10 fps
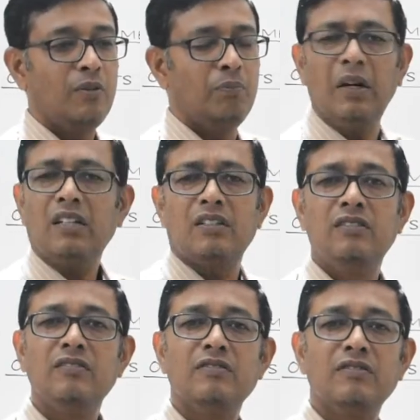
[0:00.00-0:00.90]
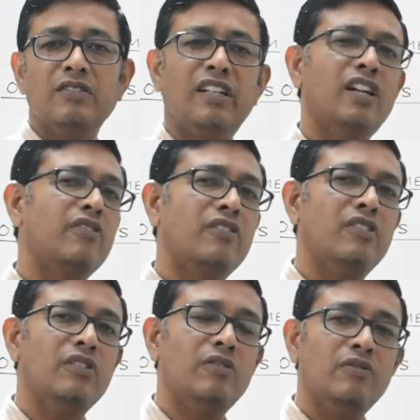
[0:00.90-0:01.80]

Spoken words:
But there are